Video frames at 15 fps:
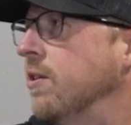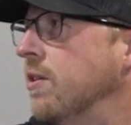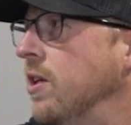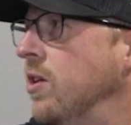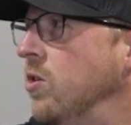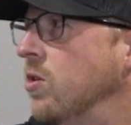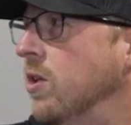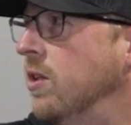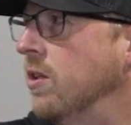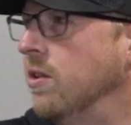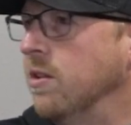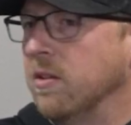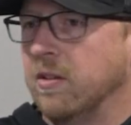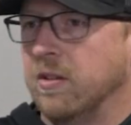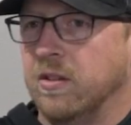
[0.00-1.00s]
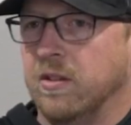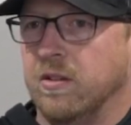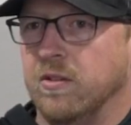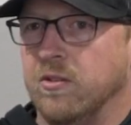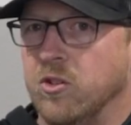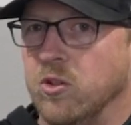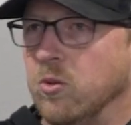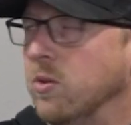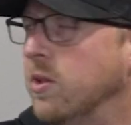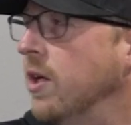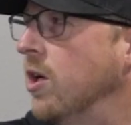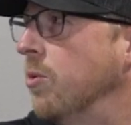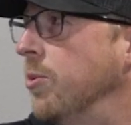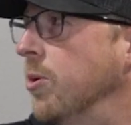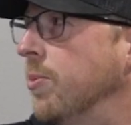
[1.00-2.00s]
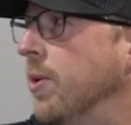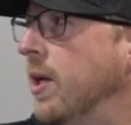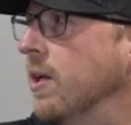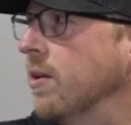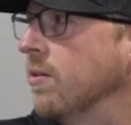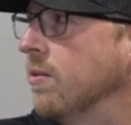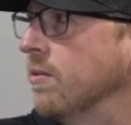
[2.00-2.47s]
that you can do to help your plant.